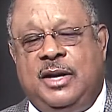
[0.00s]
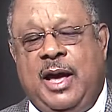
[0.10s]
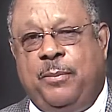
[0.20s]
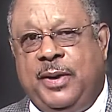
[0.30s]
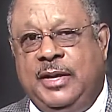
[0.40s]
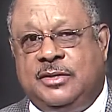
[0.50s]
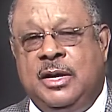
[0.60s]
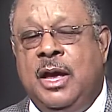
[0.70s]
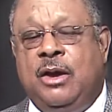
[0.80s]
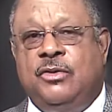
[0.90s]
in high
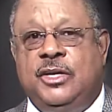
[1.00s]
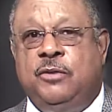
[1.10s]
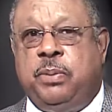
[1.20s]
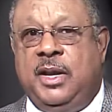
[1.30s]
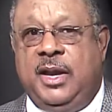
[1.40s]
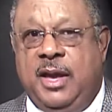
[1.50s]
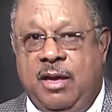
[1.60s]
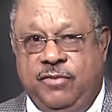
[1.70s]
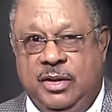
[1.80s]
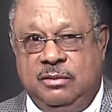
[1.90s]
places because there's plenty
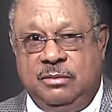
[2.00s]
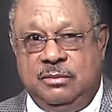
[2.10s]
of it